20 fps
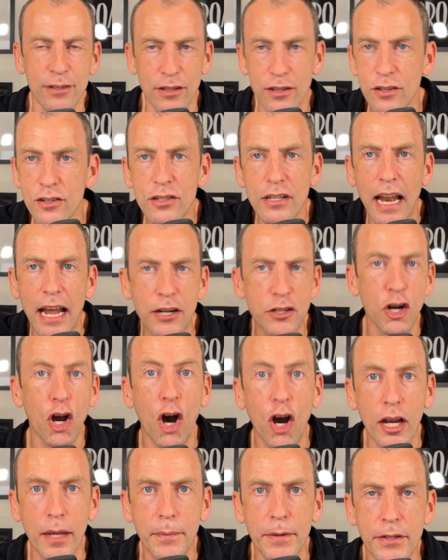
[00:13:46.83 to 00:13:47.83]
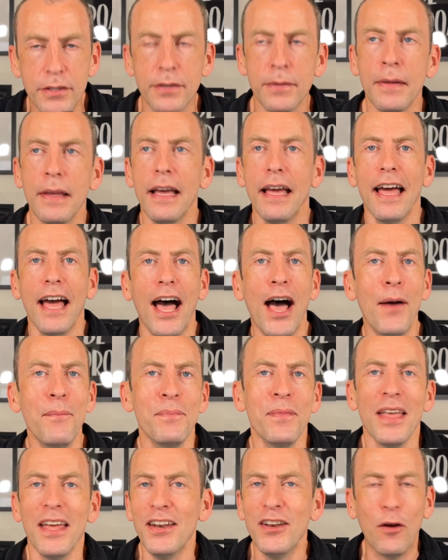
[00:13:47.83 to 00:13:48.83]
slash arguments. Um,
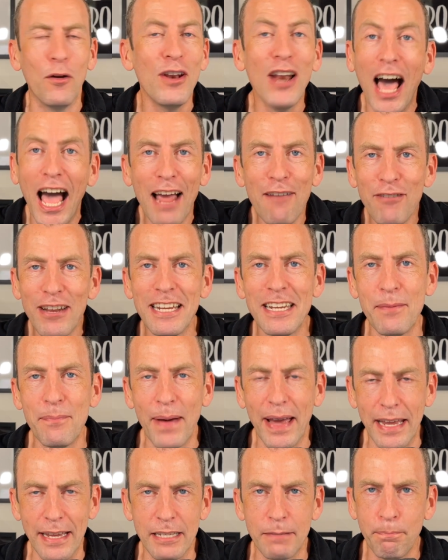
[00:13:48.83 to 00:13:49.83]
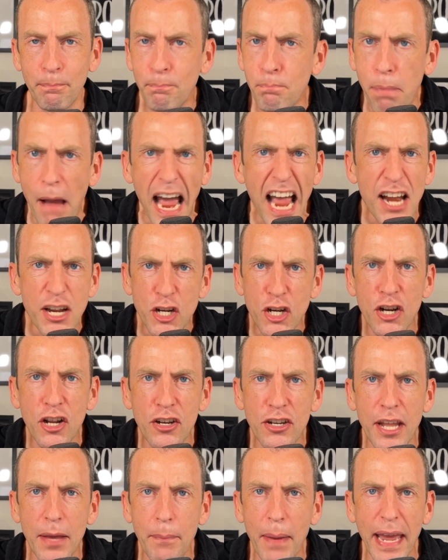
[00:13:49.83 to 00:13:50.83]
no, lively debates, passionate
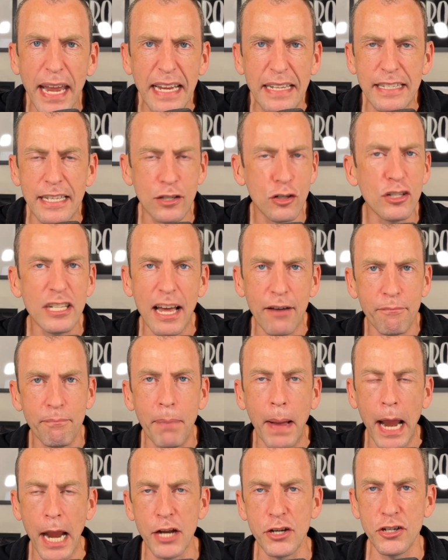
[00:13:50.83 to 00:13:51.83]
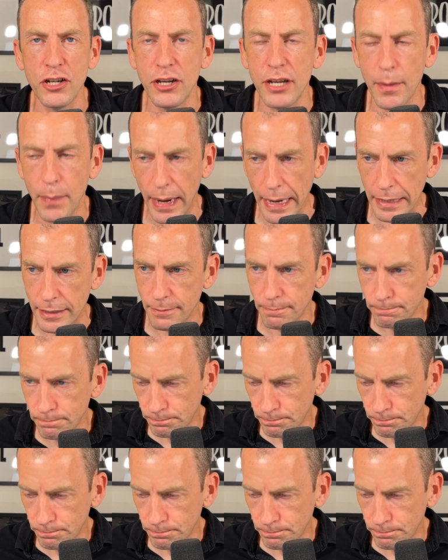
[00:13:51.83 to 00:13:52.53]
debates. It's good to have passionate debates.